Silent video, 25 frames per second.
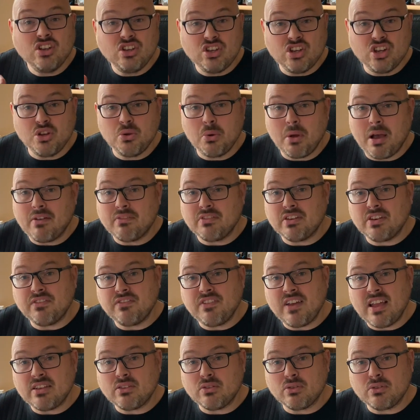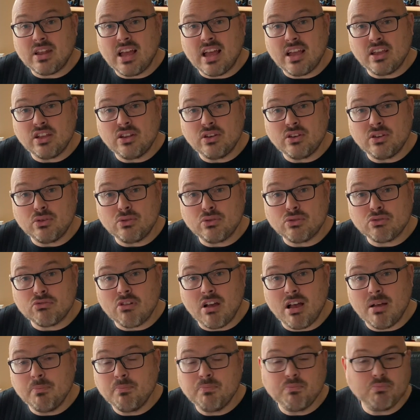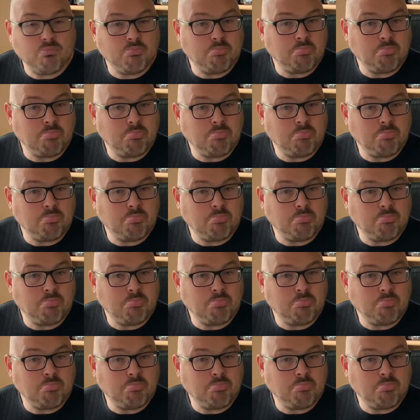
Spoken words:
do have an effect on how you do Scrum.